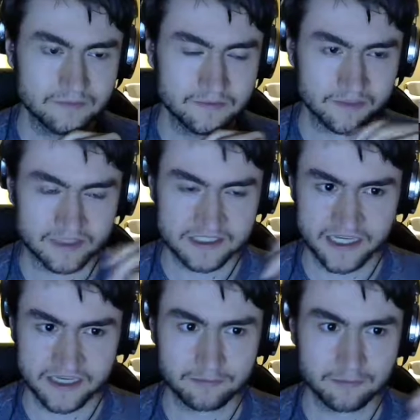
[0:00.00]

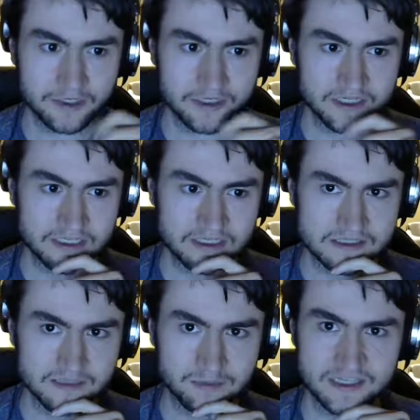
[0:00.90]
the second
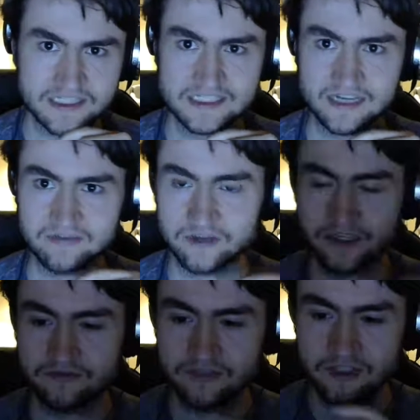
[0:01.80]
one is the
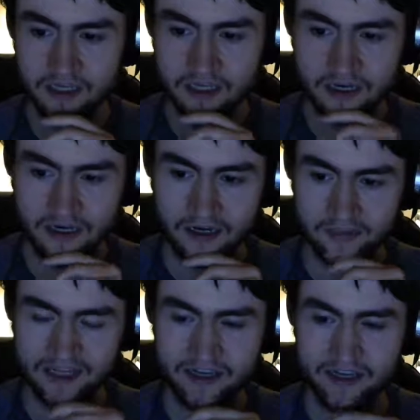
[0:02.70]
places I've lived.
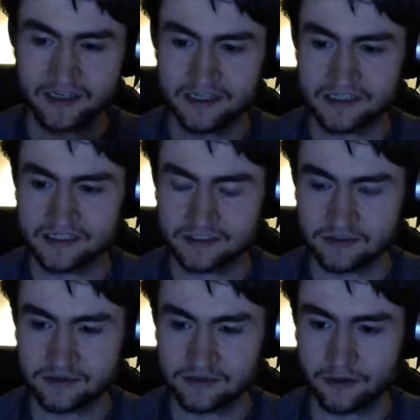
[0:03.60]
That kind of
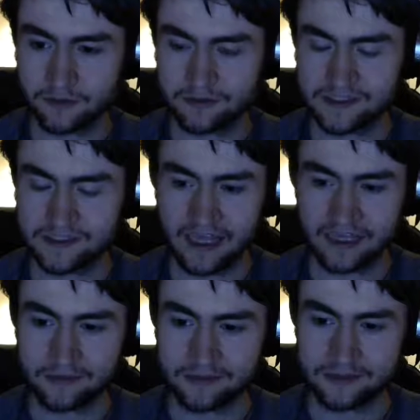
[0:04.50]
gets into, you know, when I
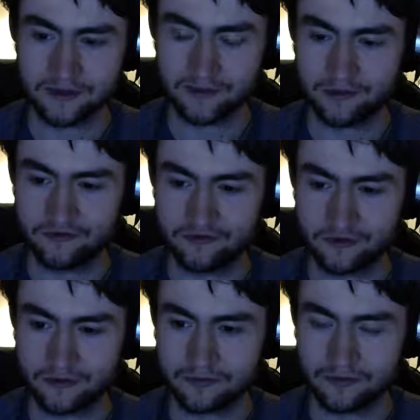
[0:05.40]
was 8 years old, I
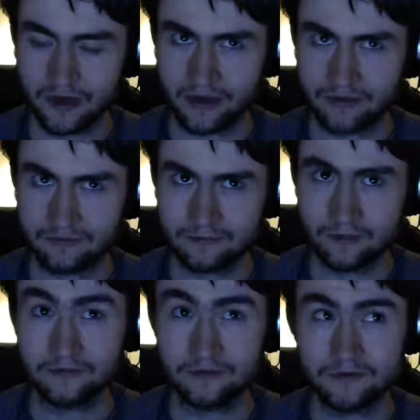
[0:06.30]
moved
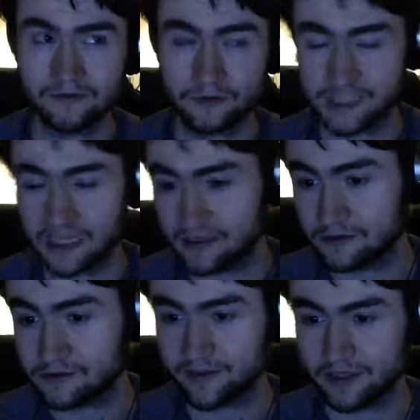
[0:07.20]
first
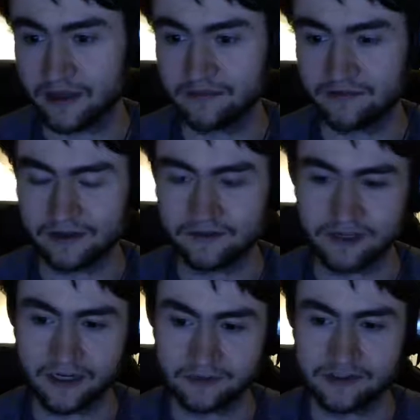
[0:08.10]
8 years of my life, I
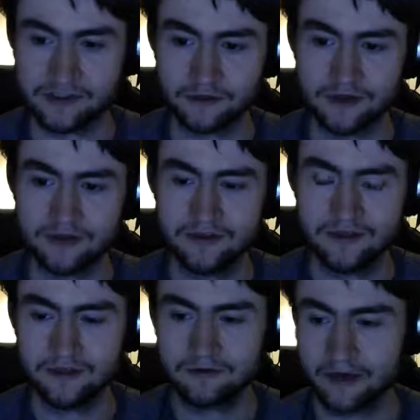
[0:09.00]
lived in Arizona,
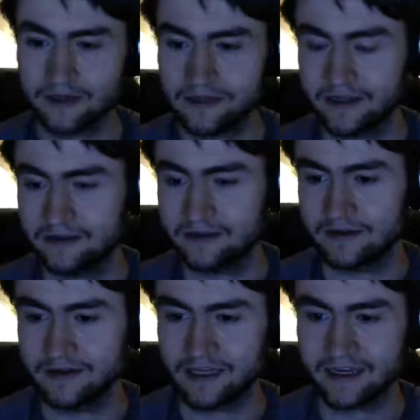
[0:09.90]
right? And
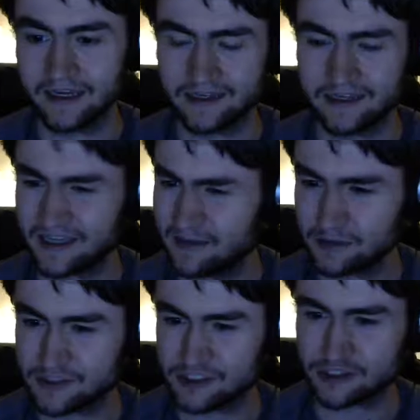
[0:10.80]
then it kind
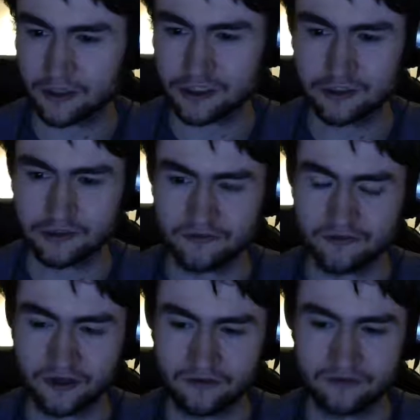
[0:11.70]
of builds a structure
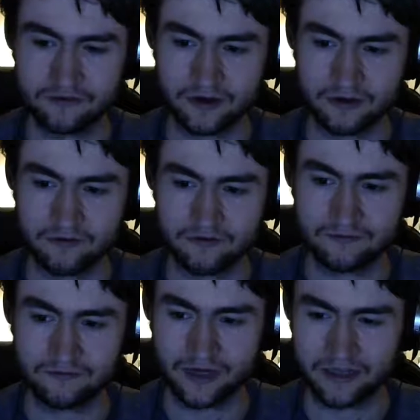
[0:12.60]
of
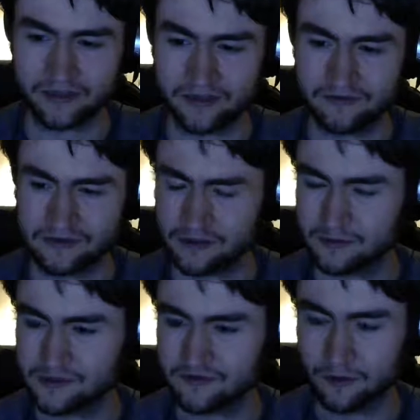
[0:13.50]
my life in
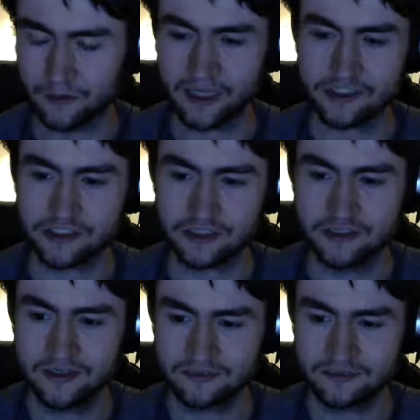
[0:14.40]
terms of location,